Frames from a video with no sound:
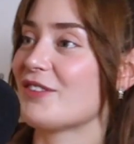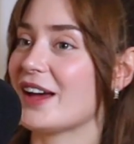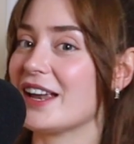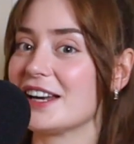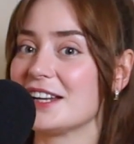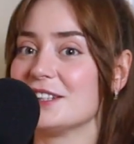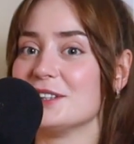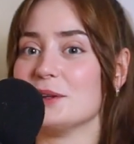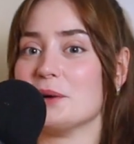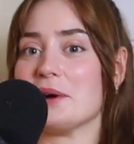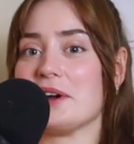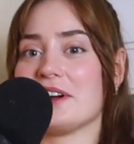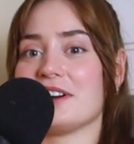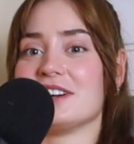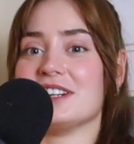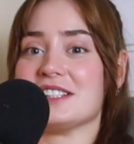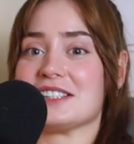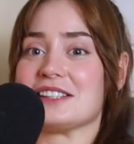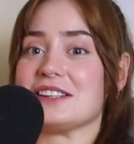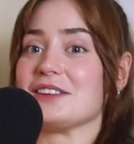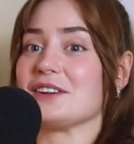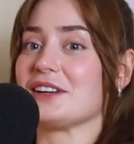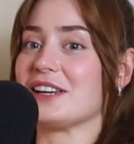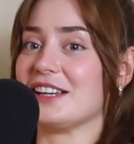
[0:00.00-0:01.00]
any lawyer
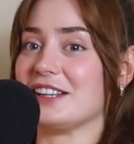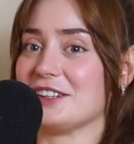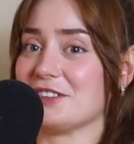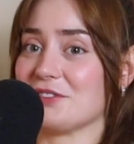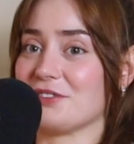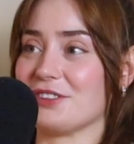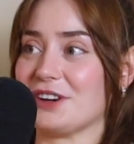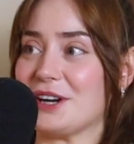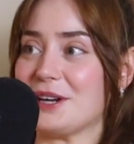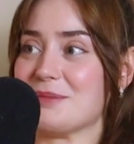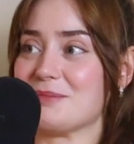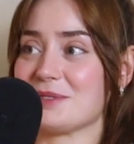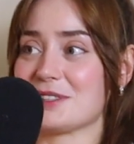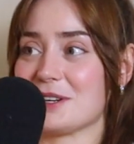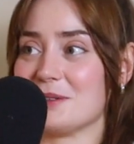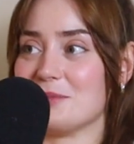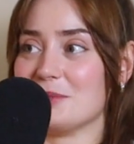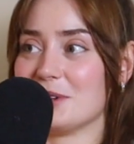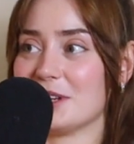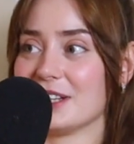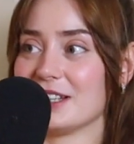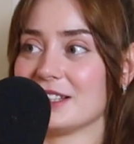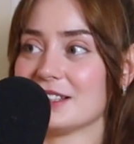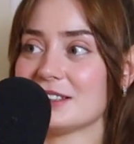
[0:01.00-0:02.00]
is looking to frame
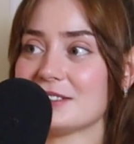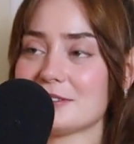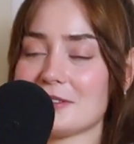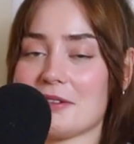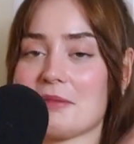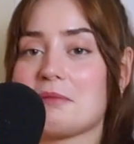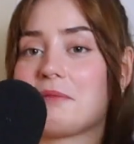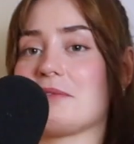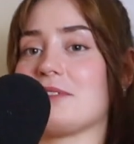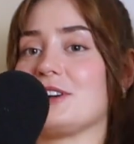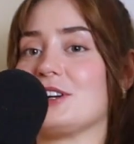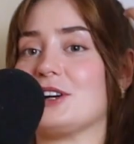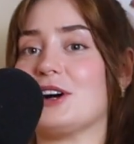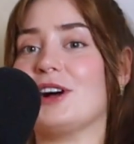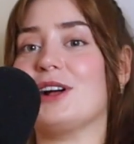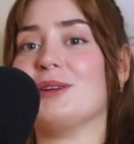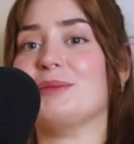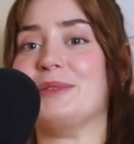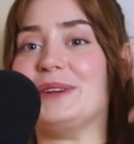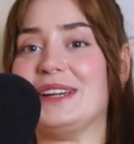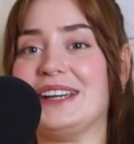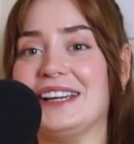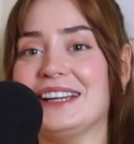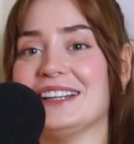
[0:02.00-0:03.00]
someone, call
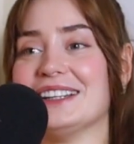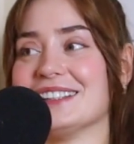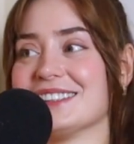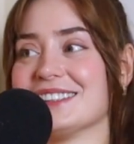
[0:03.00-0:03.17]
me.